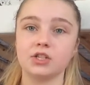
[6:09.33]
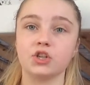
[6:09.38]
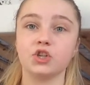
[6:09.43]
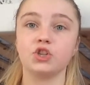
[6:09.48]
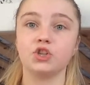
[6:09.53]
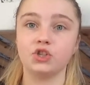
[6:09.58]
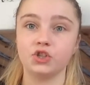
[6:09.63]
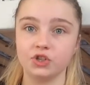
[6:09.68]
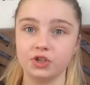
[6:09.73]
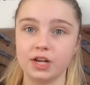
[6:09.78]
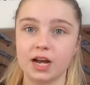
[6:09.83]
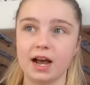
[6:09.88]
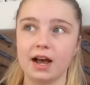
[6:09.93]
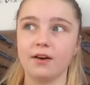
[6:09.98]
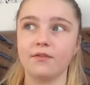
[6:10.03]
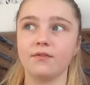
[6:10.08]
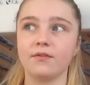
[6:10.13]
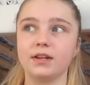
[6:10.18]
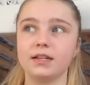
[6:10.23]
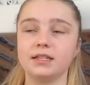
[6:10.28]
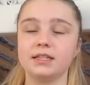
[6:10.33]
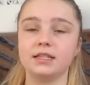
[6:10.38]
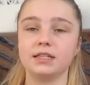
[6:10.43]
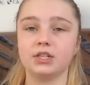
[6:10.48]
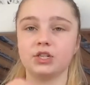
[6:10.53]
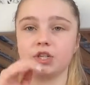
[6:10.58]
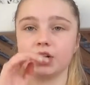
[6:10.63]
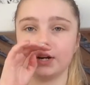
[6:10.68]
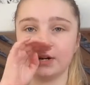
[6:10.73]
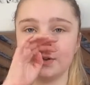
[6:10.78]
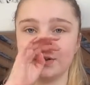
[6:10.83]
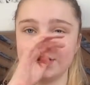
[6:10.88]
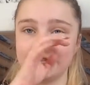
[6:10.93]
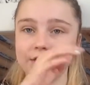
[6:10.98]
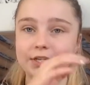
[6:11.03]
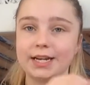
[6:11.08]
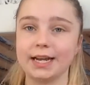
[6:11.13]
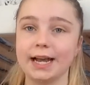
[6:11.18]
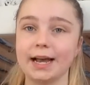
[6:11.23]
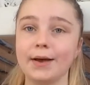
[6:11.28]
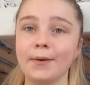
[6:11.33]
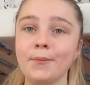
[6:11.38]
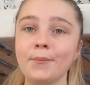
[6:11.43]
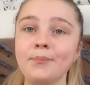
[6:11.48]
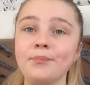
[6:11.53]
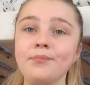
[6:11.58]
I should have into this channel this year,